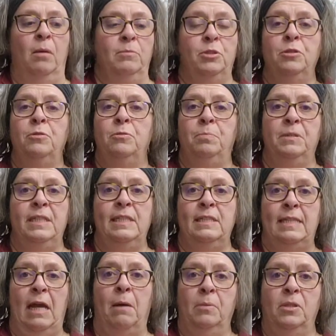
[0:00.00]
do please
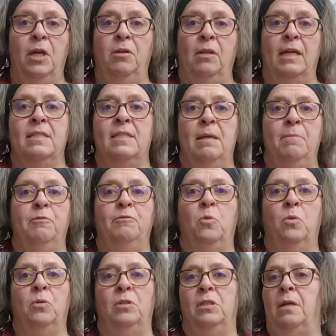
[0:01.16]
down below. Like I said
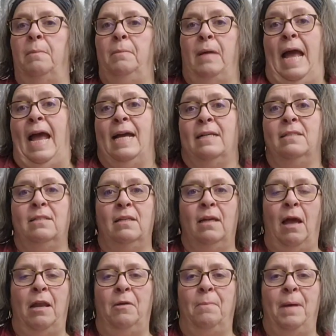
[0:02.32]
before, ask.
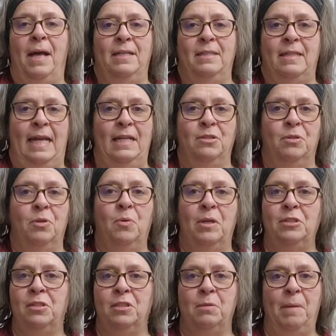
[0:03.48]
I don't mind answering
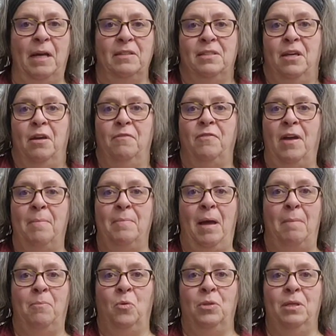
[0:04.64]
questions about stuff.
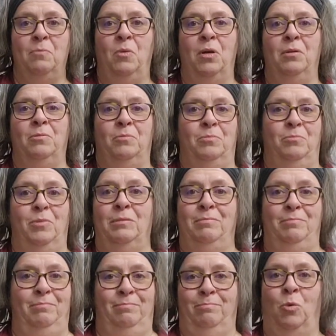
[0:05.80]
I'm more than
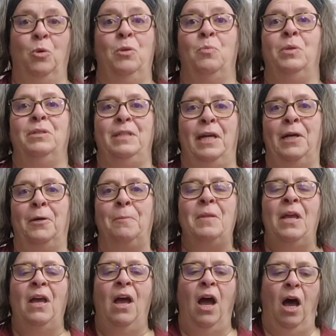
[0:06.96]
willing to help.
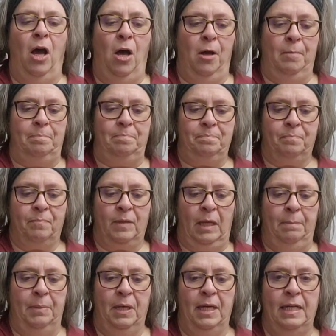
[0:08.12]

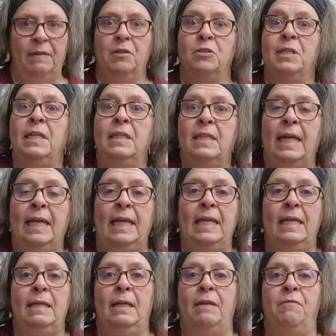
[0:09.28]
But if there's any